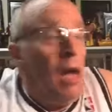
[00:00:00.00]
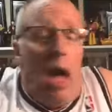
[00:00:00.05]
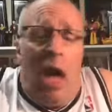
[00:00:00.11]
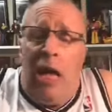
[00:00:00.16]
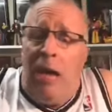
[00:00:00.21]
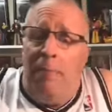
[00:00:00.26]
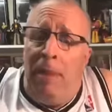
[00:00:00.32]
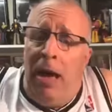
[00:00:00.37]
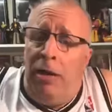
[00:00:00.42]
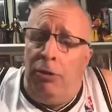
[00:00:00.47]
I
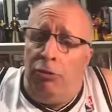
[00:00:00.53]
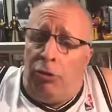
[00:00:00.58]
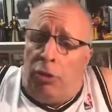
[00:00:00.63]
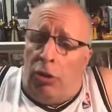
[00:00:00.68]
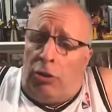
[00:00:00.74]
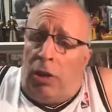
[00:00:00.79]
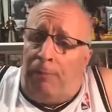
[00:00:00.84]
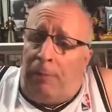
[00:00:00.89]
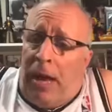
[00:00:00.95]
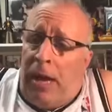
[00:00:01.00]
am
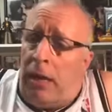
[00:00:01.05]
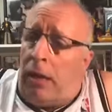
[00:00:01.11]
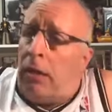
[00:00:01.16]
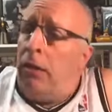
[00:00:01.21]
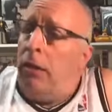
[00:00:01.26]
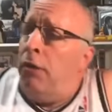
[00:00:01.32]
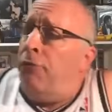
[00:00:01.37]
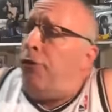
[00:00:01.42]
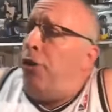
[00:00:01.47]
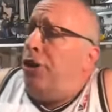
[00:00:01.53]
Enzo the baker.
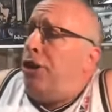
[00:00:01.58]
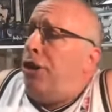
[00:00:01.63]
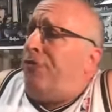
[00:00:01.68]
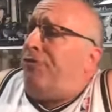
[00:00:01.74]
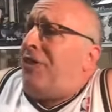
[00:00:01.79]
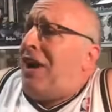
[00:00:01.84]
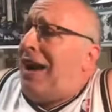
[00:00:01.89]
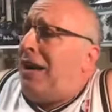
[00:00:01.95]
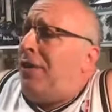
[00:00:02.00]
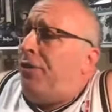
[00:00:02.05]
For your
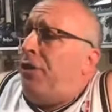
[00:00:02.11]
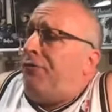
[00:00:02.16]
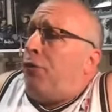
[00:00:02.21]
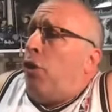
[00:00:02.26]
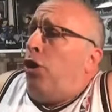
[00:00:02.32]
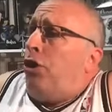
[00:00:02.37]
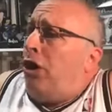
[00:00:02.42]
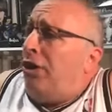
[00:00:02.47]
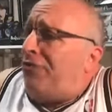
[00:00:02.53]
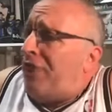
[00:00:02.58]
father,
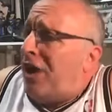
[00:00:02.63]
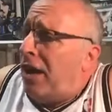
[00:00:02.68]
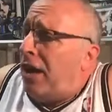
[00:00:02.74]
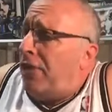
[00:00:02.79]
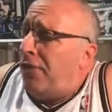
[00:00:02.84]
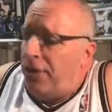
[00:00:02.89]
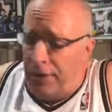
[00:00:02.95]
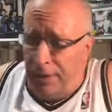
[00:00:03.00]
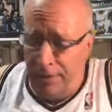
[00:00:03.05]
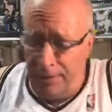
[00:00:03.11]
for your
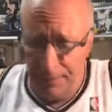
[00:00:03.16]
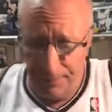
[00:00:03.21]
father.